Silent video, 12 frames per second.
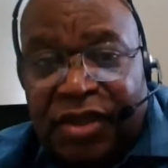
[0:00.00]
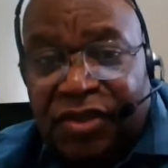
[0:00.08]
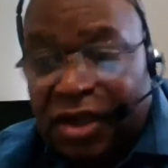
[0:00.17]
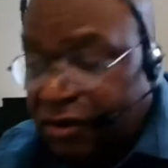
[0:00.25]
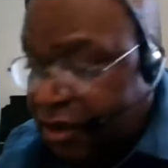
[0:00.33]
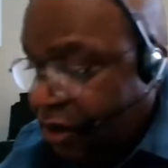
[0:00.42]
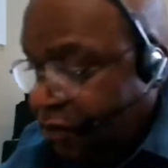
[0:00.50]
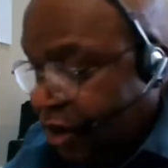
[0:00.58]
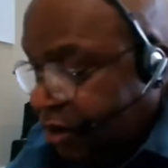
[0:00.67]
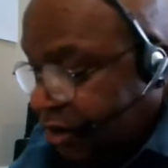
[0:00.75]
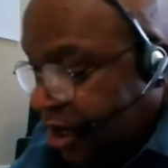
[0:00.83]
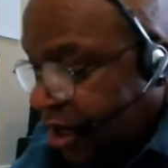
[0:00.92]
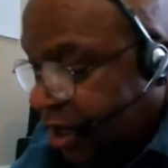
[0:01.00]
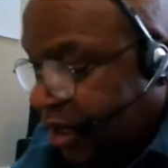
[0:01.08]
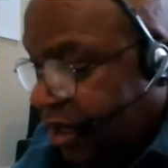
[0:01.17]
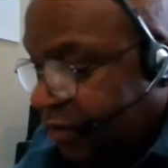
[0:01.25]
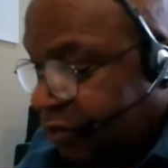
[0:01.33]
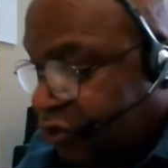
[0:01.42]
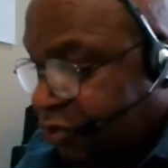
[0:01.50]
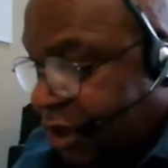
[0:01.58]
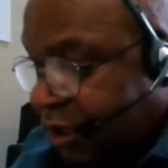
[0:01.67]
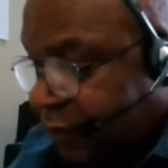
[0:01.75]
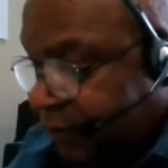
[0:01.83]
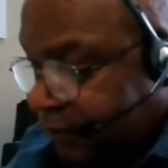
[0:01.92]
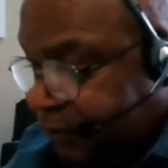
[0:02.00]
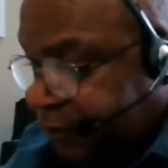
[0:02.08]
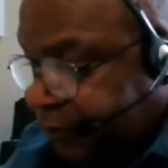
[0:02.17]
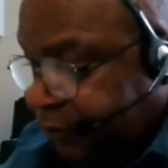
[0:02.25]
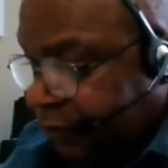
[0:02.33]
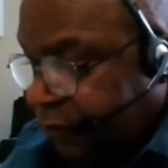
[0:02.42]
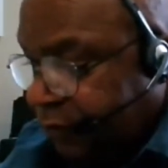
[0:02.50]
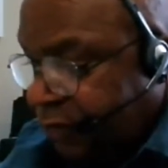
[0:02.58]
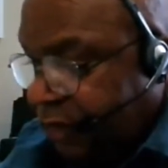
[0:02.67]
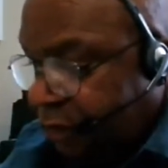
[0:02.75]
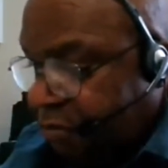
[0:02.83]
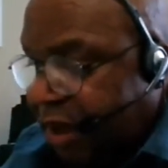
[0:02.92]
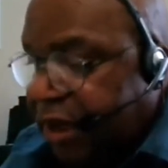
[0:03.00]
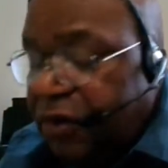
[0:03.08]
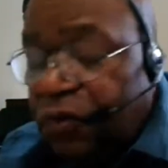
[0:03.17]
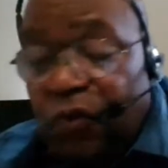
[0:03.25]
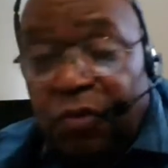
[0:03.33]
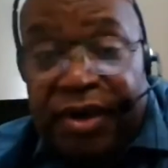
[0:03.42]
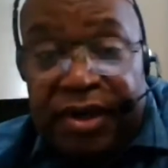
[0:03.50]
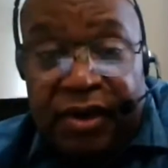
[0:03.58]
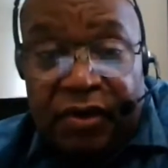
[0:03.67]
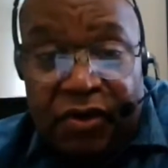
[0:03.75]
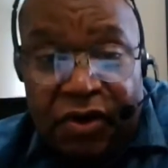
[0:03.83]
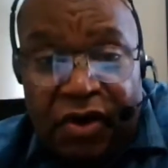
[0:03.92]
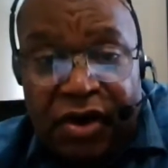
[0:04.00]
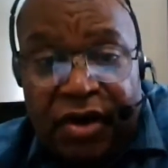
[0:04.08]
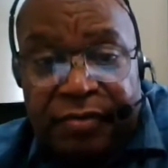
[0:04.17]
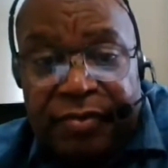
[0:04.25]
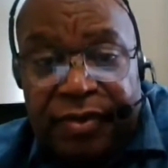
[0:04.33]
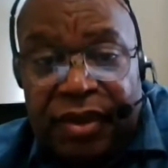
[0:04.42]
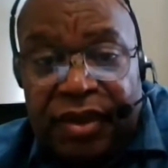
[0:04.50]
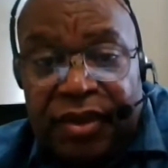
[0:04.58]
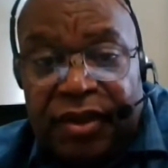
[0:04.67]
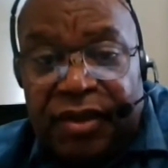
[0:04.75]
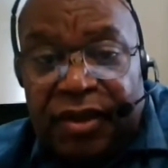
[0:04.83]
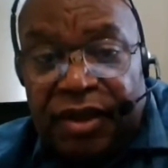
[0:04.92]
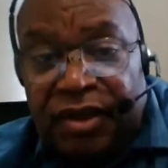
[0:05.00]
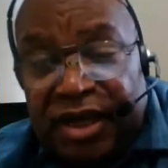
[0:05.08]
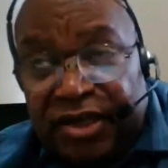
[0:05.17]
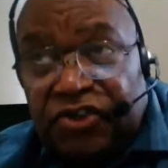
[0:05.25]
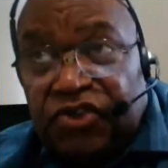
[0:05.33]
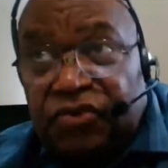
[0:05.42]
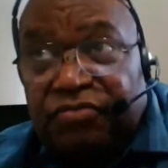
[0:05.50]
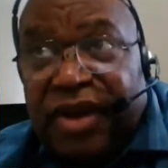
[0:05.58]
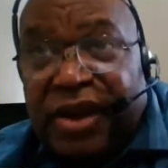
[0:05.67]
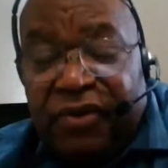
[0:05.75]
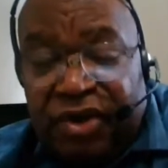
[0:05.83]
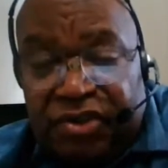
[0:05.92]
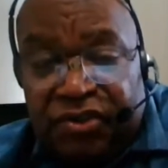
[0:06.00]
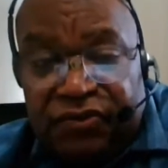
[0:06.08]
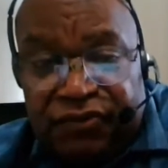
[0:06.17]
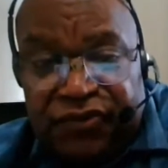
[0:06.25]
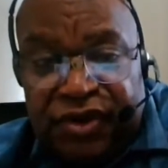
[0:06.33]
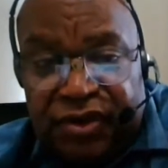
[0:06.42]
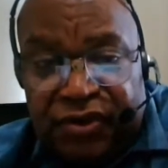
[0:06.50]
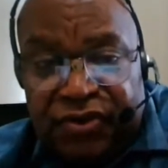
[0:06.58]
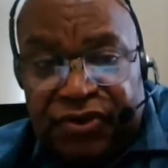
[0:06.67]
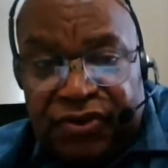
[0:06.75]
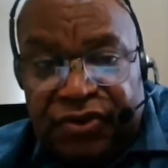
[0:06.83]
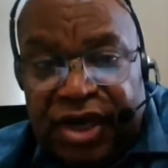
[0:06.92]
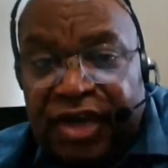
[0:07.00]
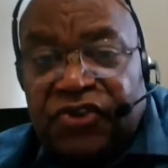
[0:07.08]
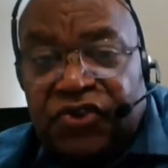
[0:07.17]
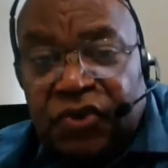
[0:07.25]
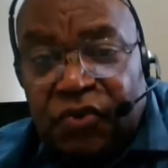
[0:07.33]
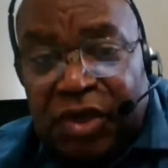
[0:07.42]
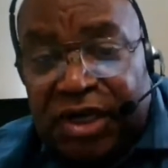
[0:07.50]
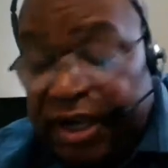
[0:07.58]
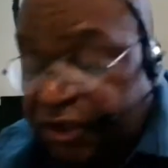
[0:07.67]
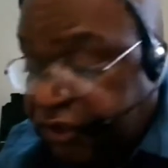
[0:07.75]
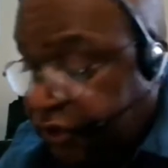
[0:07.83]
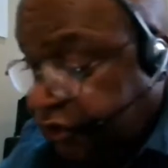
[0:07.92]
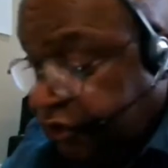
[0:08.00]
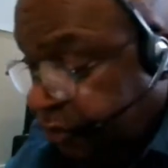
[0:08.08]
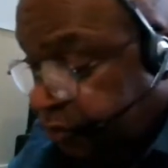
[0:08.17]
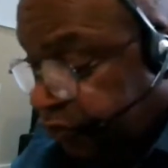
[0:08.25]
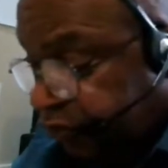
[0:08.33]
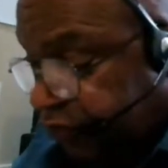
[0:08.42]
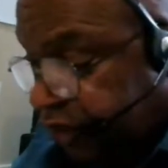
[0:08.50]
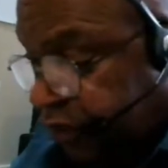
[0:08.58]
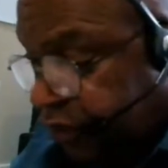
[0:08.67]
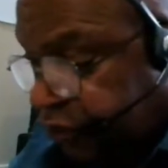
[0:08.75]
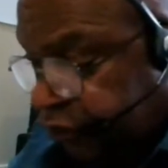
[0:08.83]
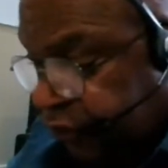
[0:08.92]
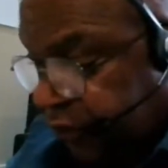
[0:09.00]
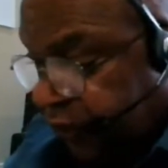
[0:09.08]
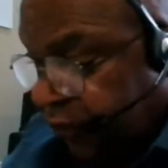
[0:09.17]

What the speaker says: There are times when men and women are caught up in extramarital fears, extra relationship fears,